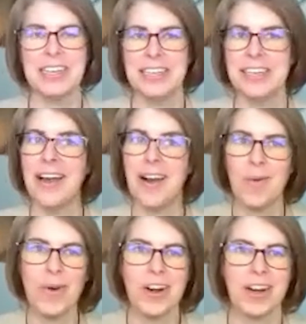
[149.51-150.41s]
in
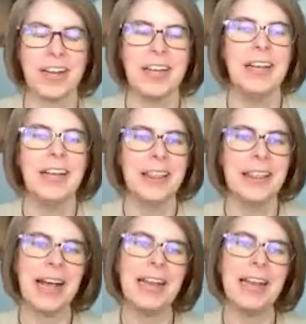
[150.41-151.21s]
our work, that